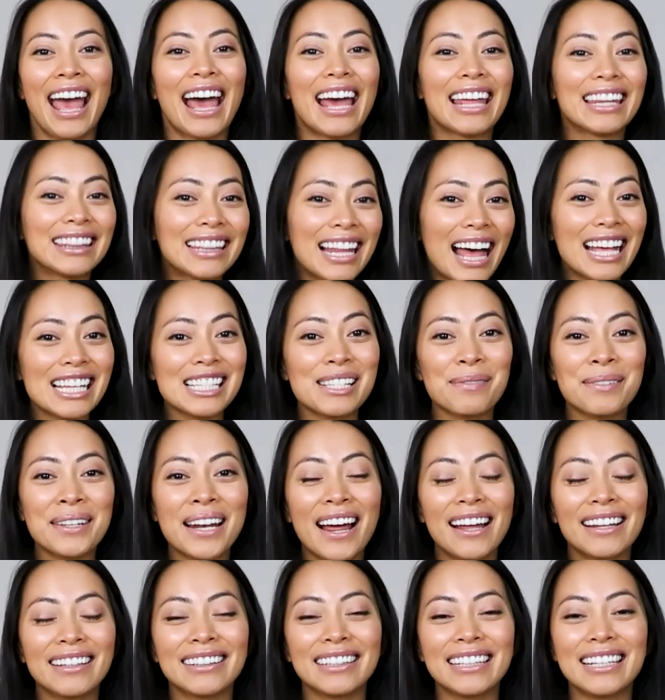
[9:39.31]
And last but
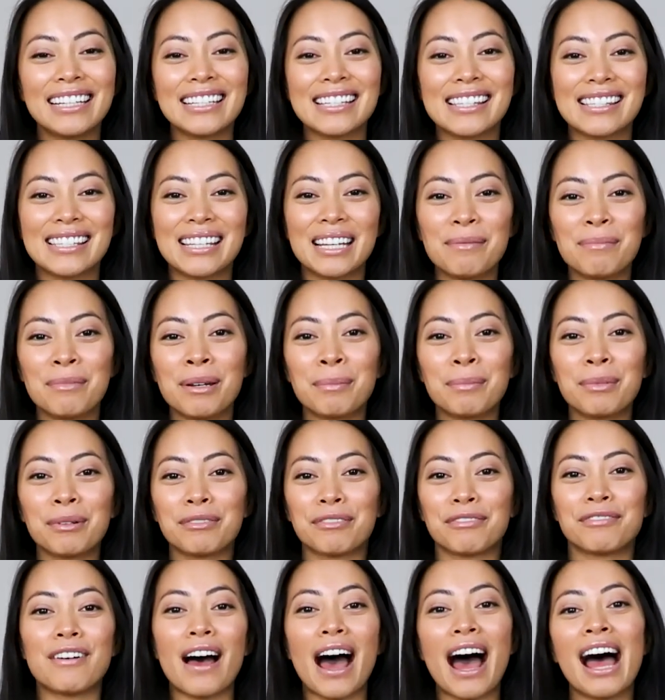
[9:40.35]
not least, tip number
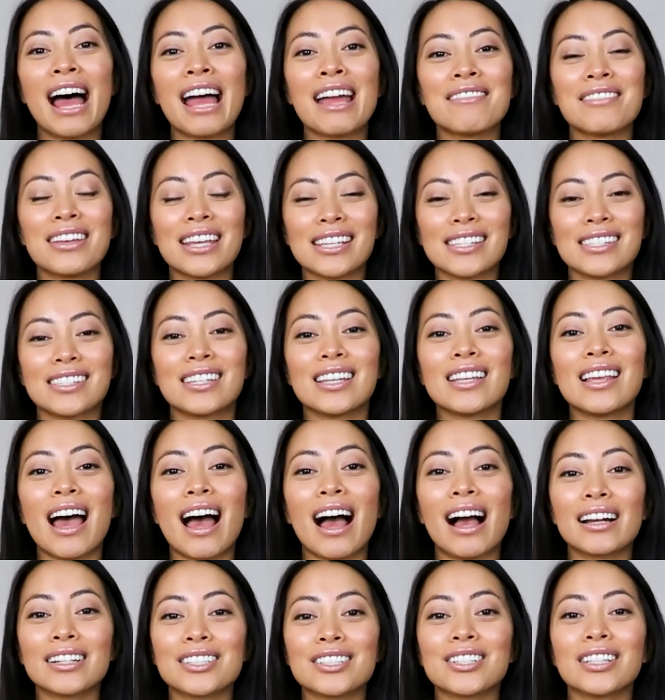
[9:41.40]
5 is to
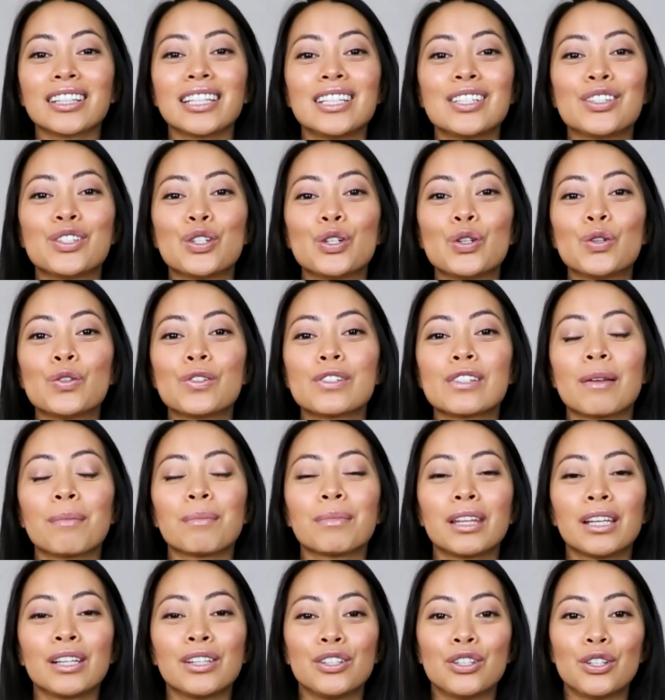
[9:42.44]
actually do
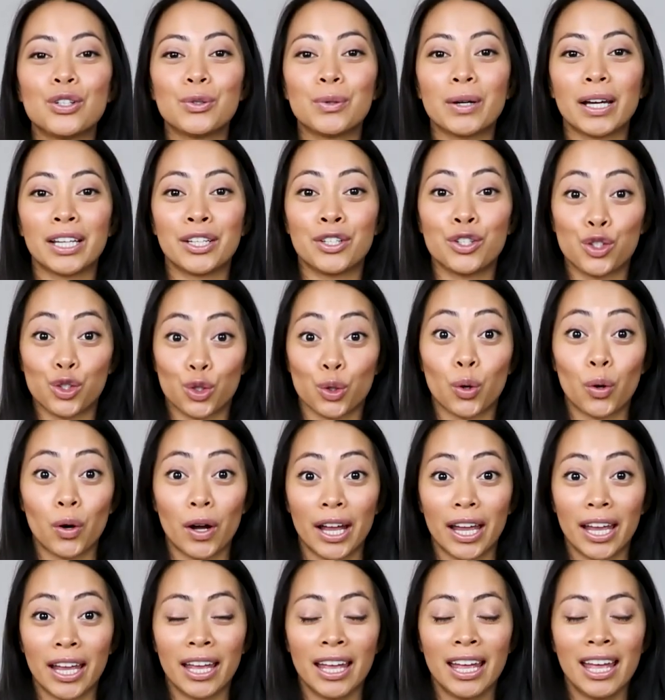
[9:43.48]
something you
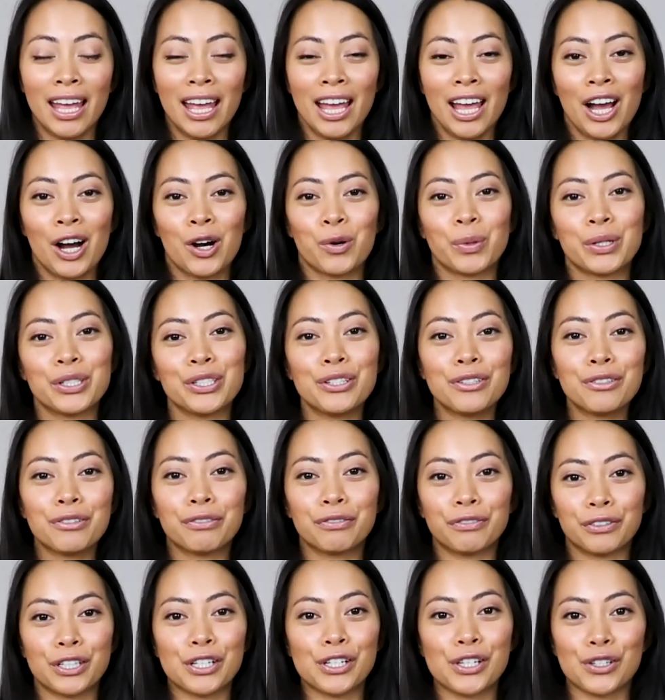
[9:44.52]
enjoy. When you're
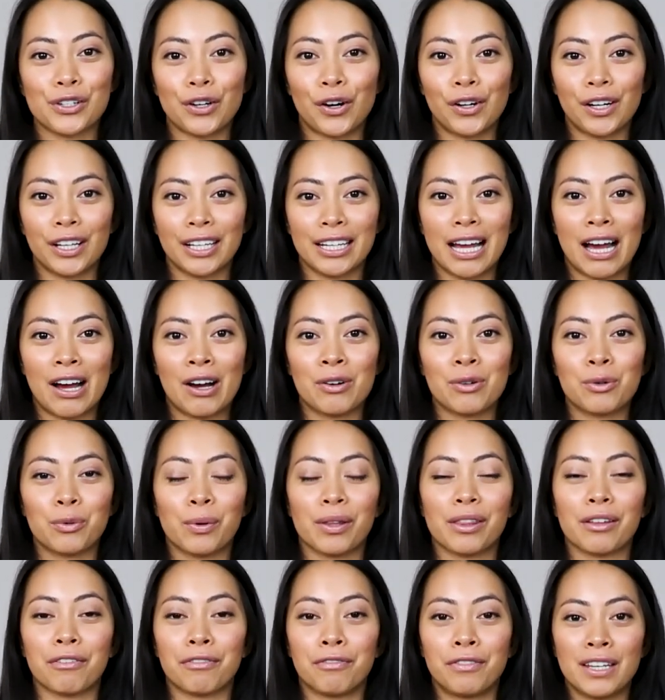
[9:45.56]
first starting out
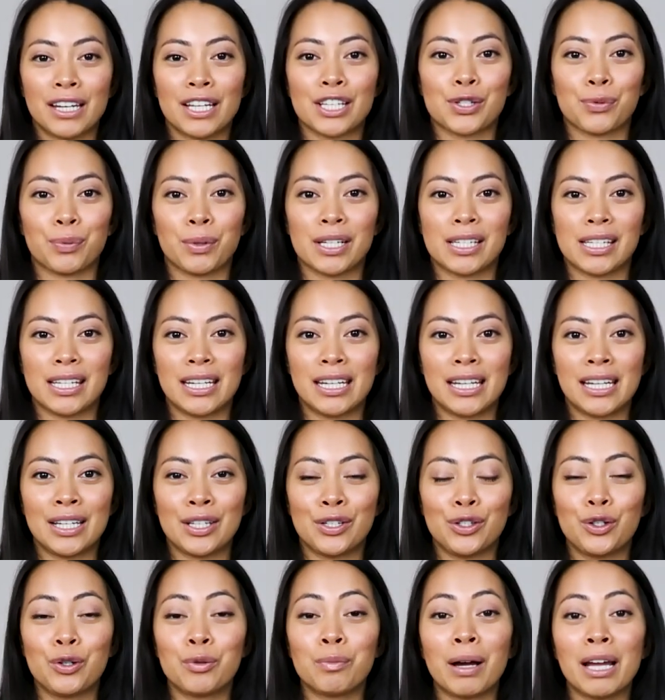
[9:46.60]
with a fitness
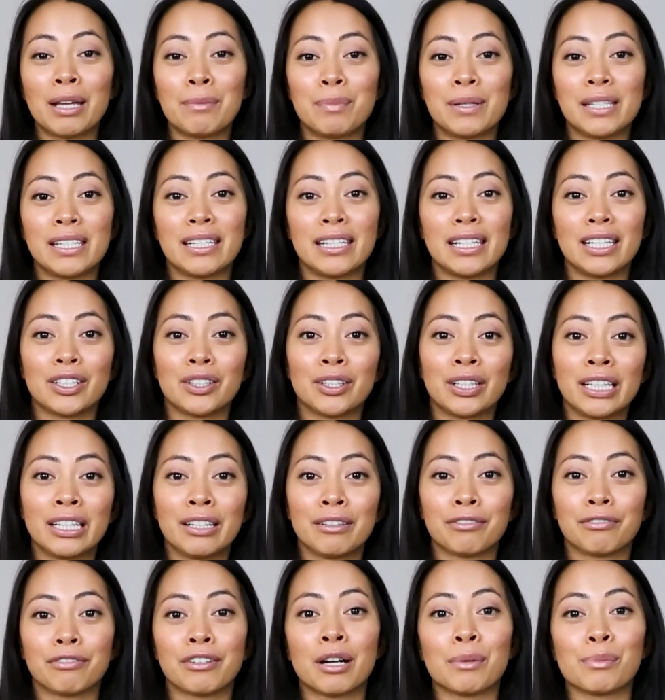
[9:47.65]
routine, you might be
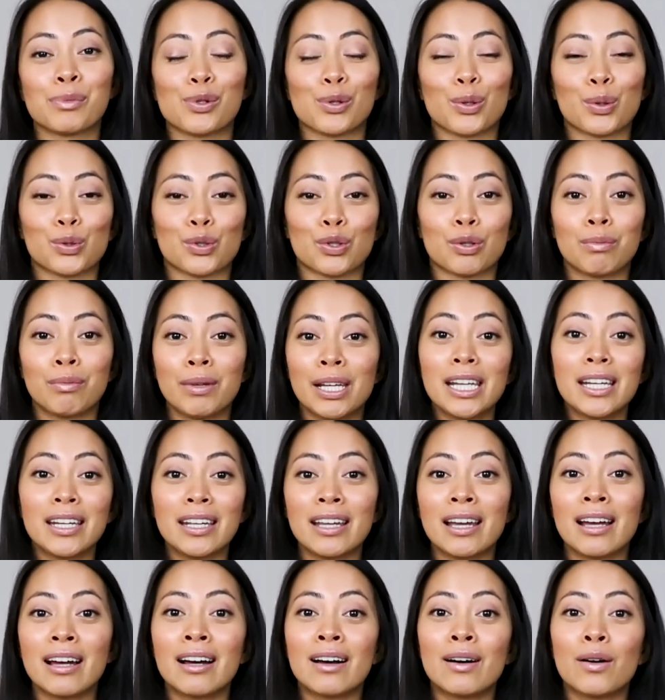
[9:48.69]
hearing from social
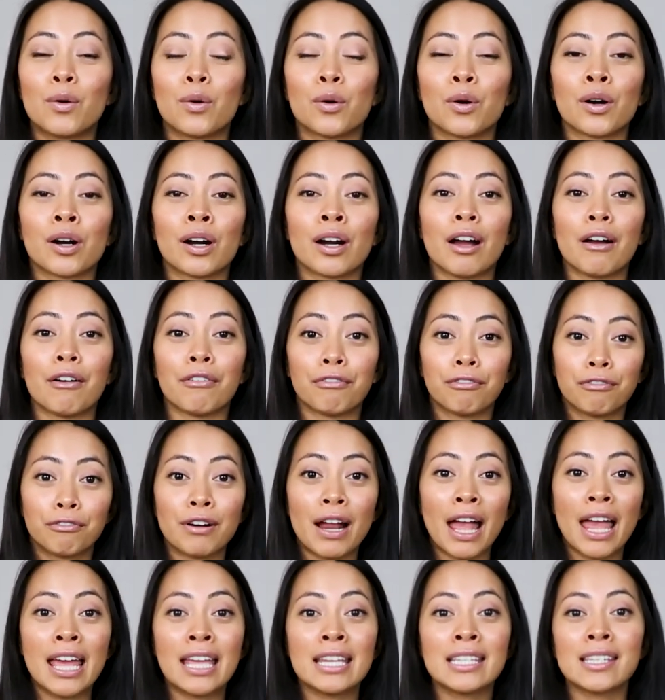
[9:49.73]
media or a
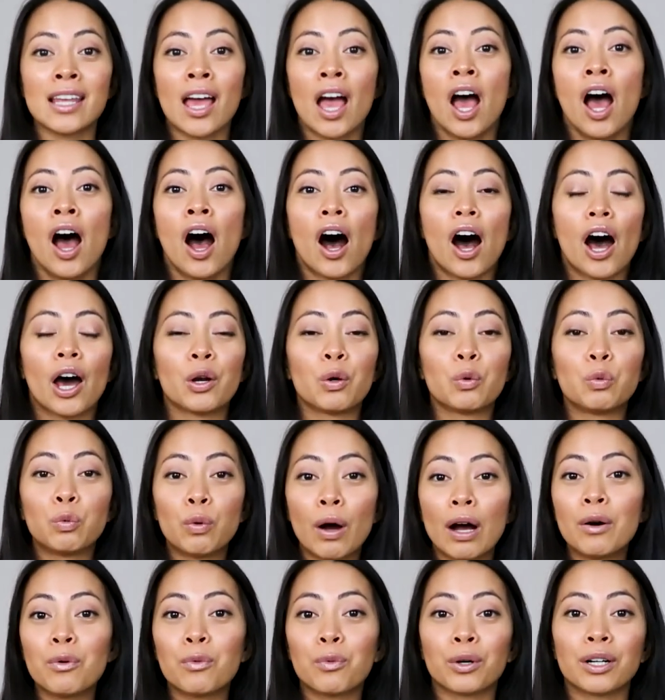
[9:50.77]
friend on
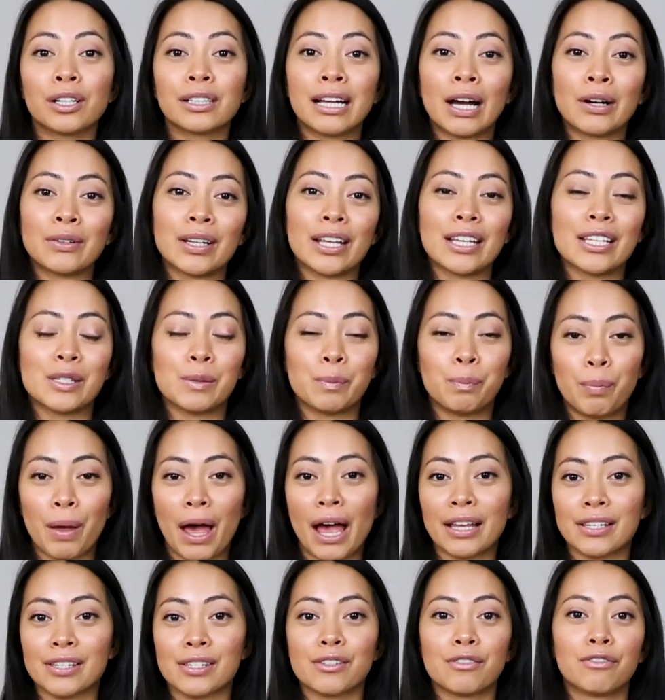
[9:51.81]
what workout is
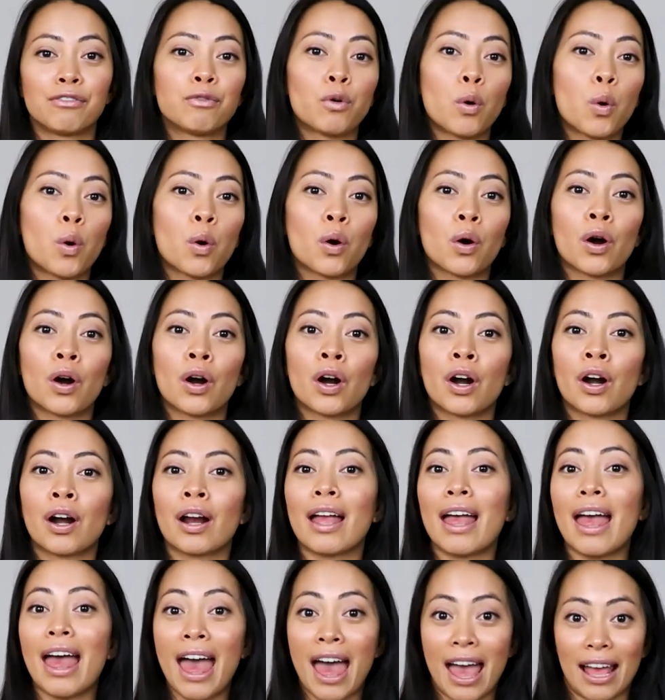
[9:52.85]
best
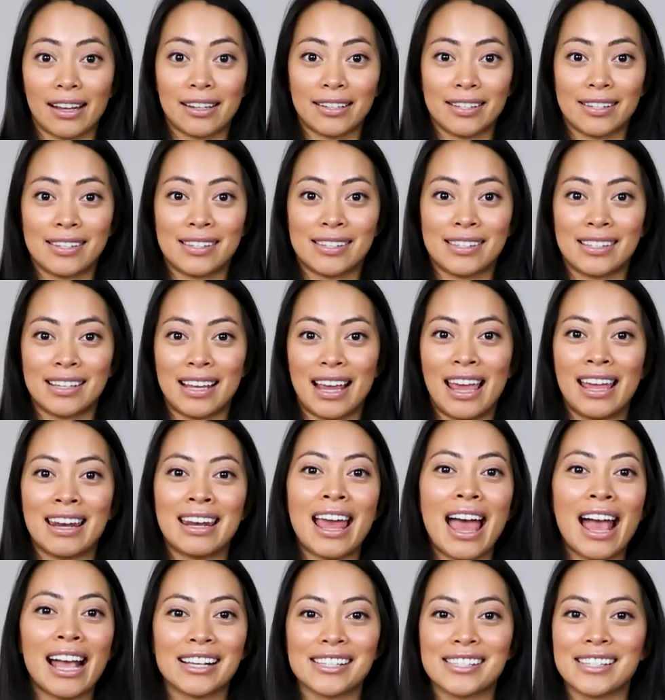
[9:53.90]
for X. And
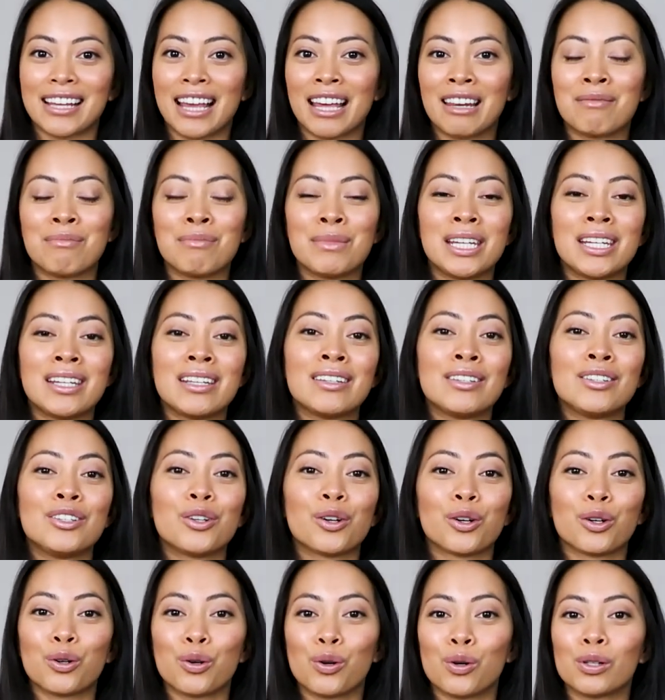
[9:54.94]
X can mean
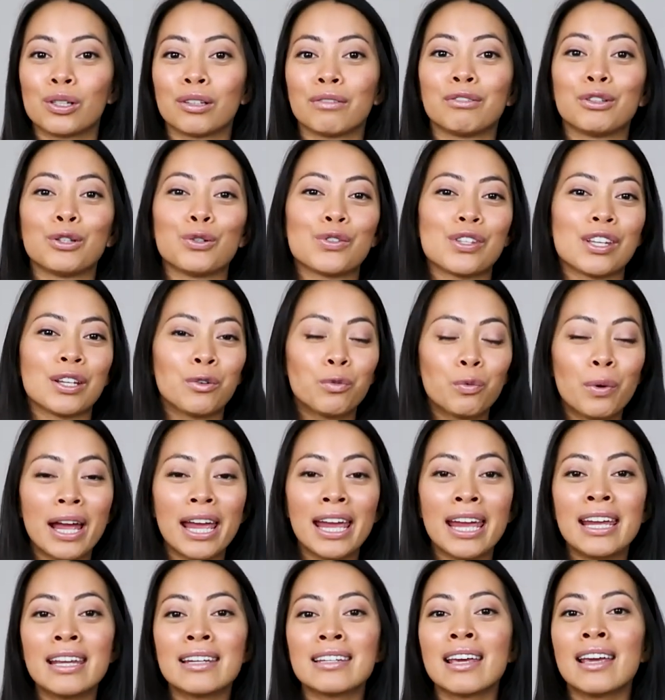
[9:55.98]
your goal of losing
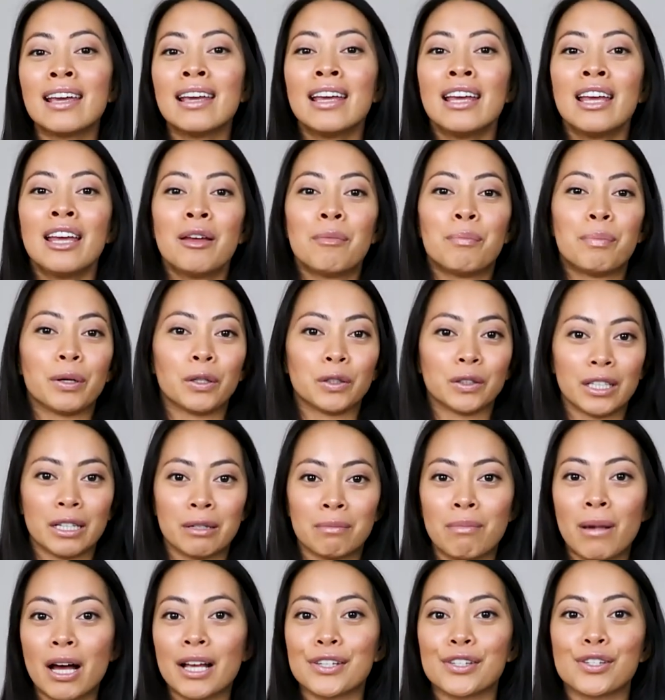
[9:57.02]
weight,
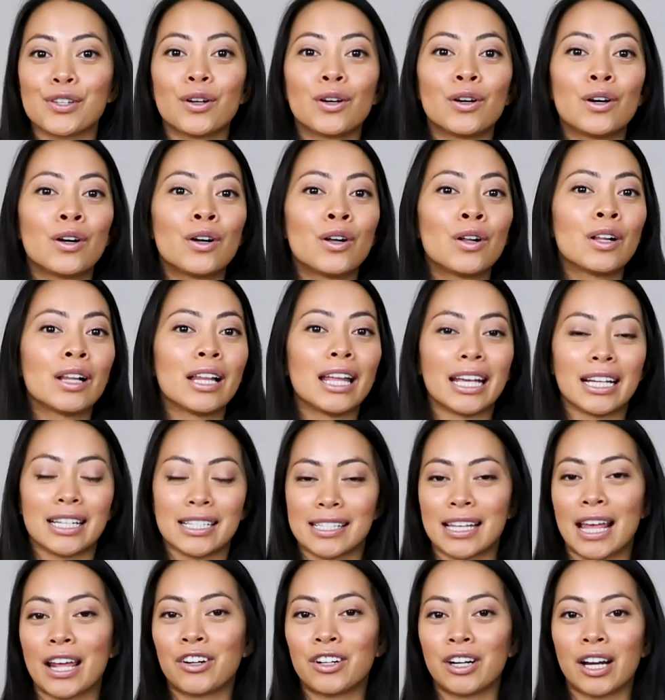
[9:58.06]
building muscle,
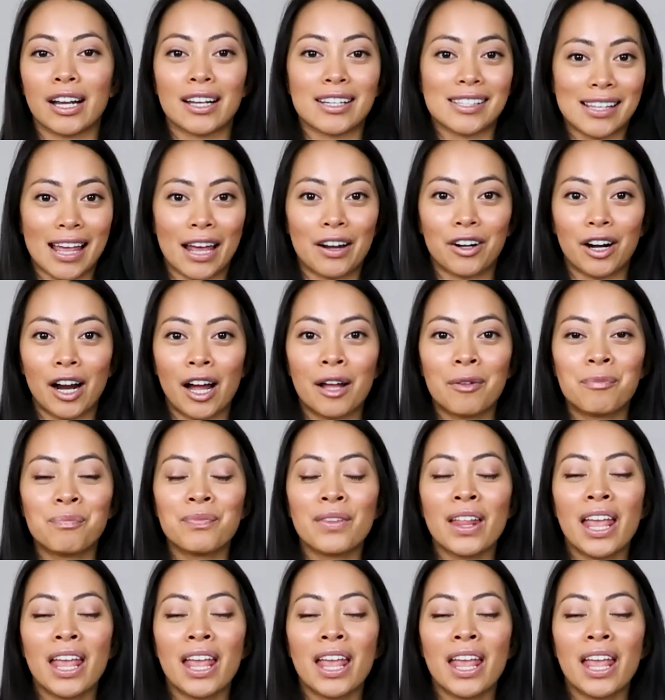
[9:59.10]
etc., etc.